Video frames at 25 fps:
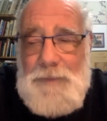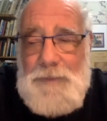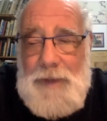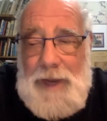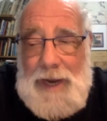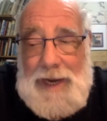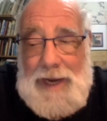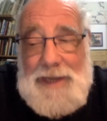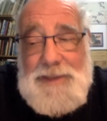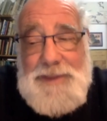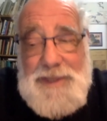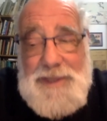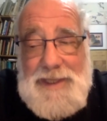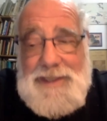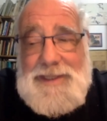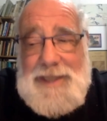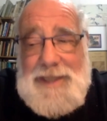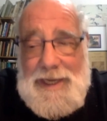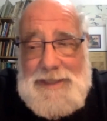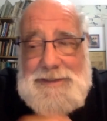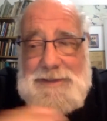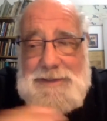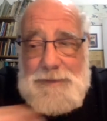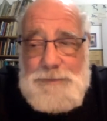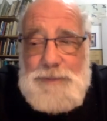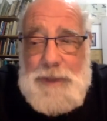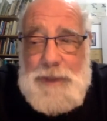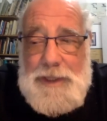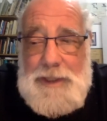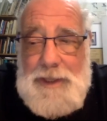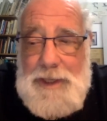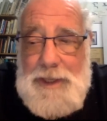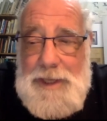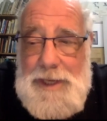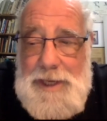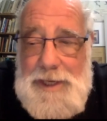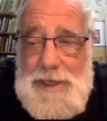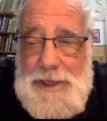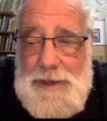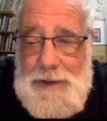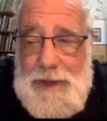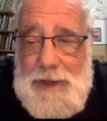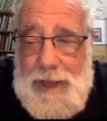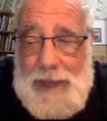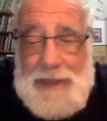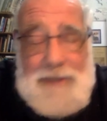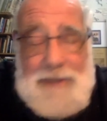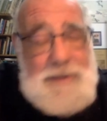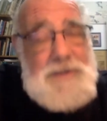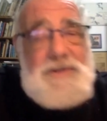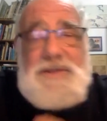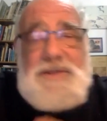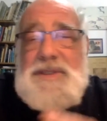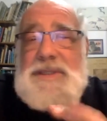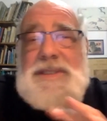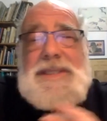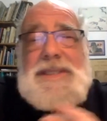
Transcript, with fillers: I think that, and there's